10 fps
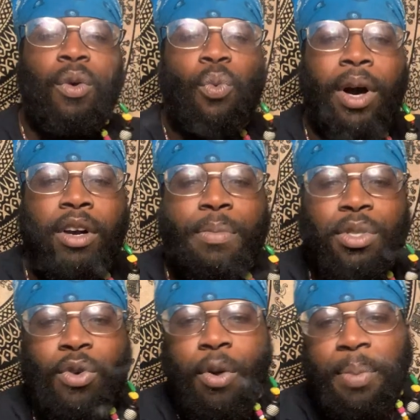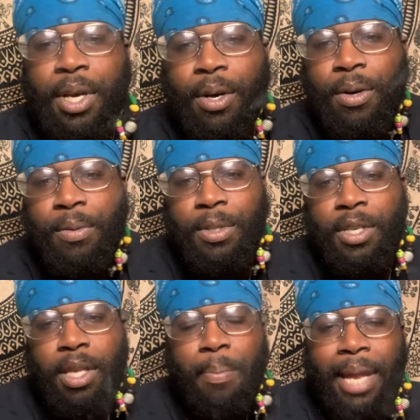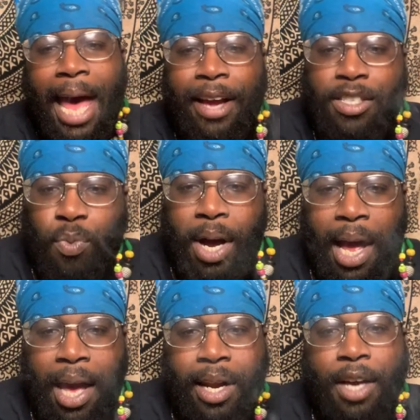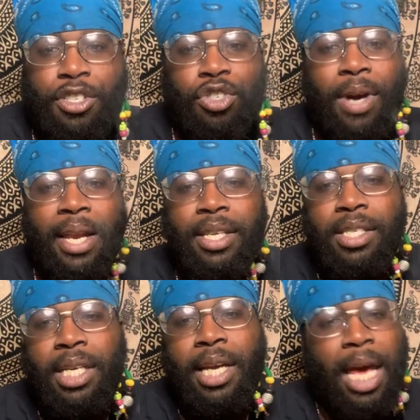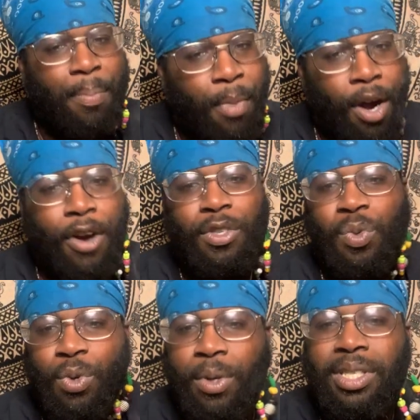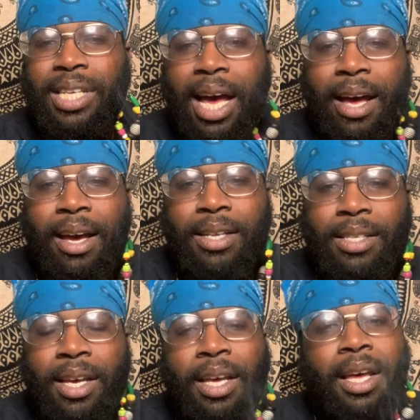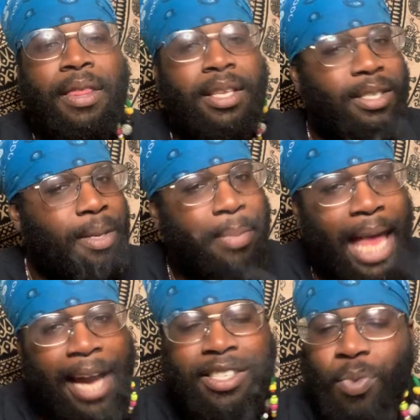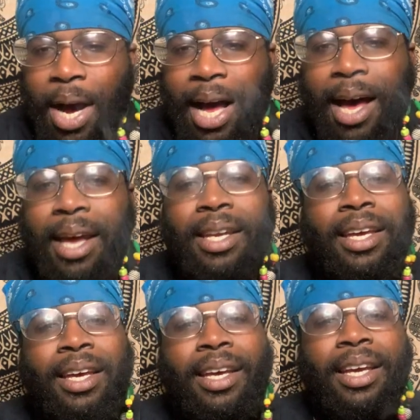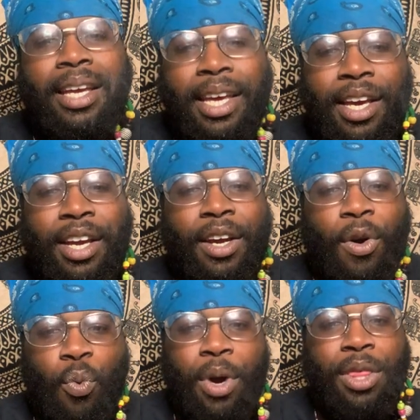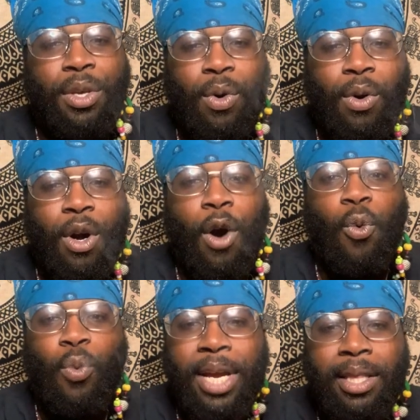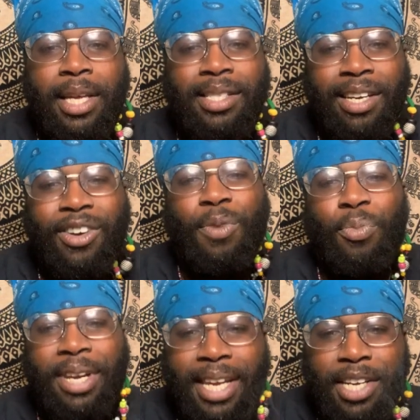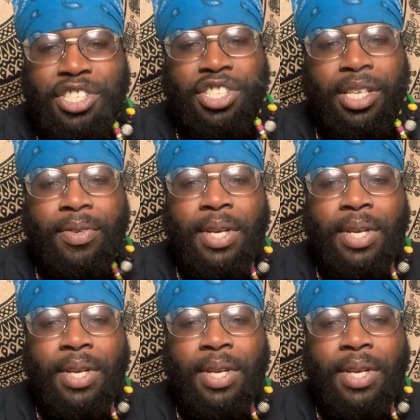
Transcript: Welcome, Scorpio, to the Black Swan Astrology and Mars ruled signs. This is the Black Swan here with your weekly tarot prediction.